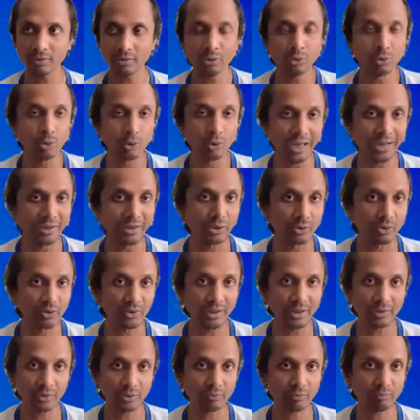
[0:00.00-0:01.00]
You can use
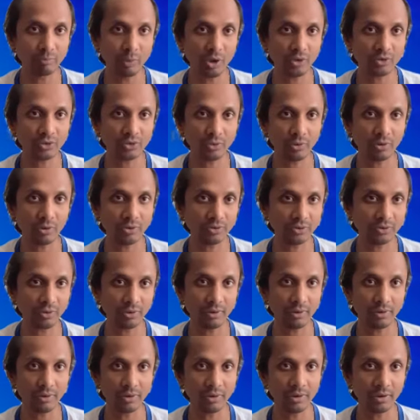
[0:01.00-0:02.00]
Sandbox tokens
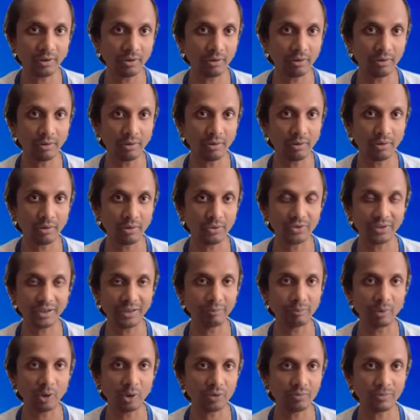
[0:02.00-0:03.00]
on
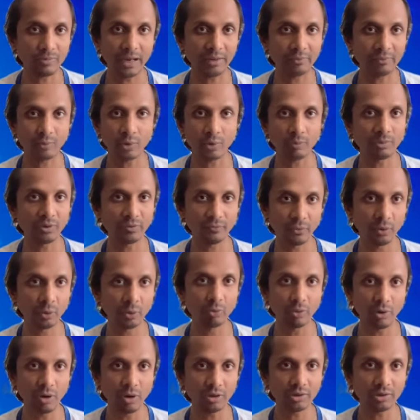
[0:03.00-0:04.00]
Sandbox platform if you
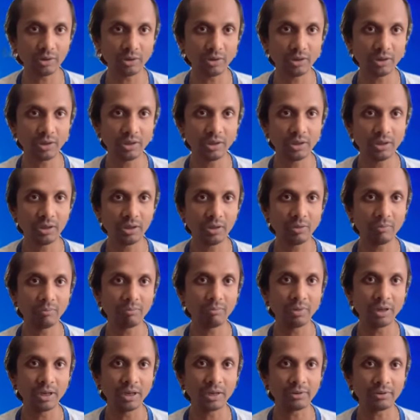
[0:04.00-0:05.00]
want,
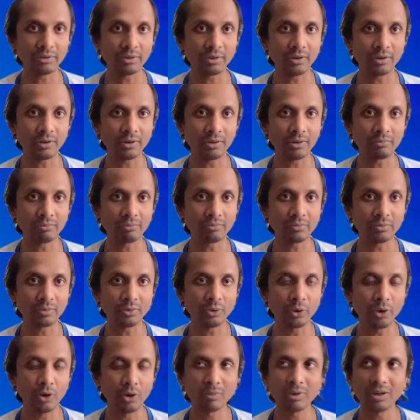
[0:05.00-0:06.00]
but
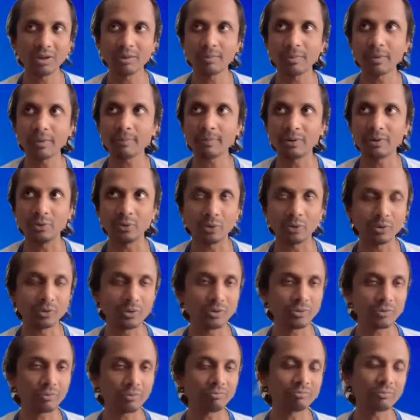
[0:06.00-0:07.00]
normally people
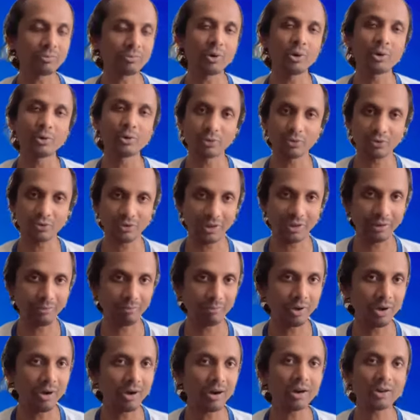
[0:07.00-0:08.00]
don't go to
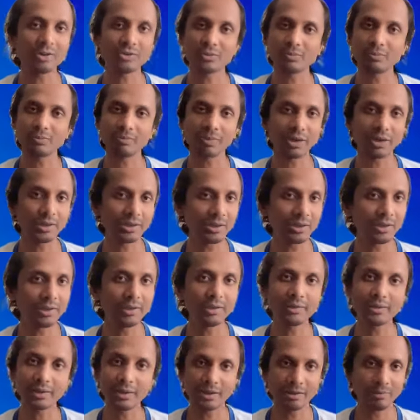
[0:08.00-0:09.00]
Sandbox, buy
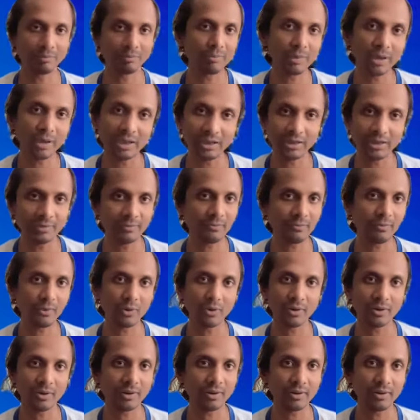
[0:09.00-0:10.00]
it and pay it
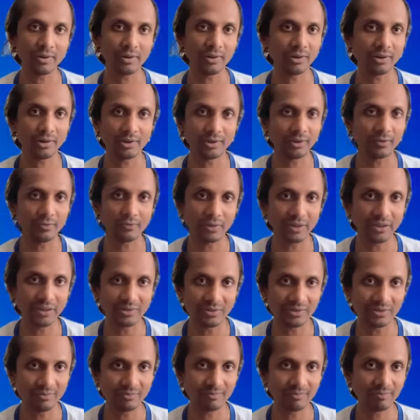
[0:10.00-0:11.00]
for the
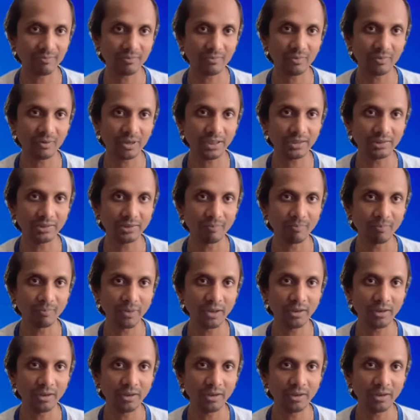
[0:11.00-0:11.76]
fees, right?